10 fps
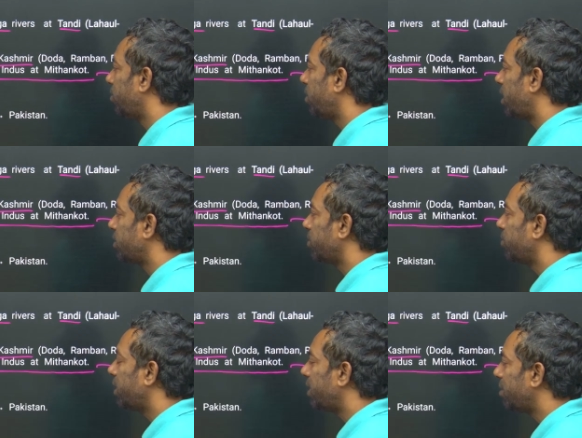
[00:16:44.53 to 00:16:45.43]
ask you
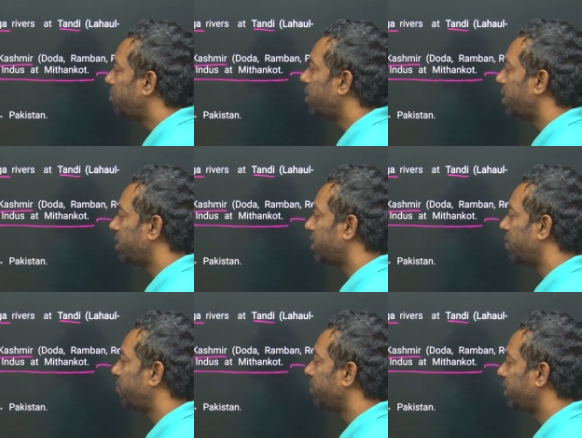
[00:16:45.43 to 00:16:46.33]
the tributaries of
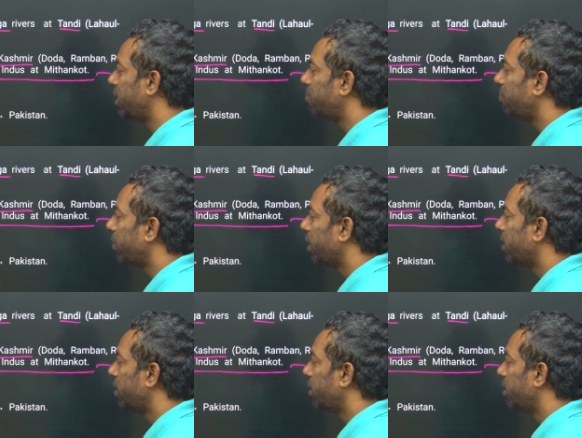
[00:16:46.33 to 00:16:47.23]
Jhelum,
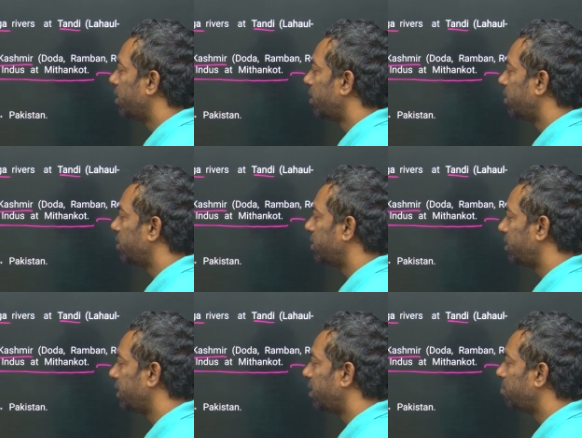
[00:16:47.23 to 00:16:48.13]

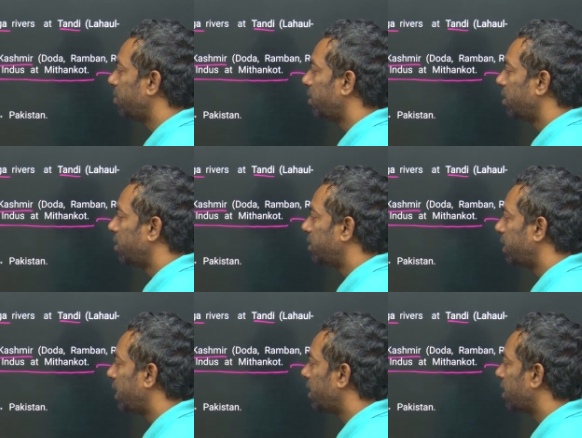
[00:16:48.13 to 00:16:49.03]
Chenab.
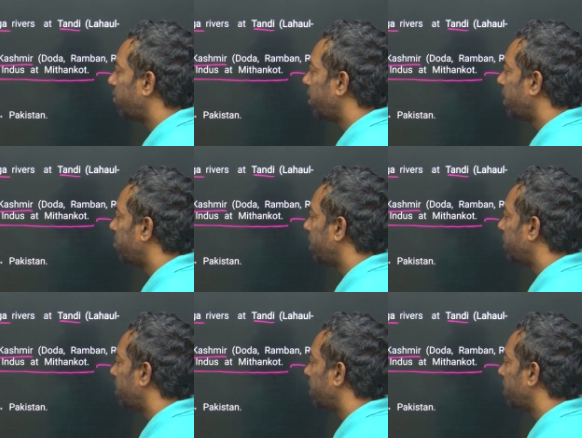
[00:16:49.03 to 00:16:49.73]
State covered Himachal